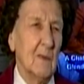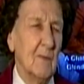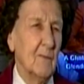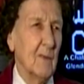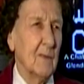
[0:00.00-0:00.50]

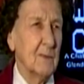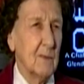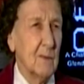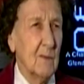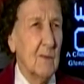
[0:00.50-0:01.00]
for us to
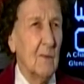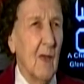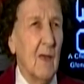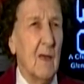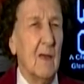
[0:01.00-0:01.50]
do it
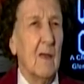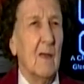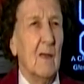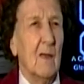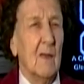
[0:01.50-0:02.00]
right.
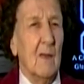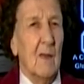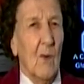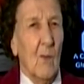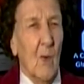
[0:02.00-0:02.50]

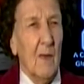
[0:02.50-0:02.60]
What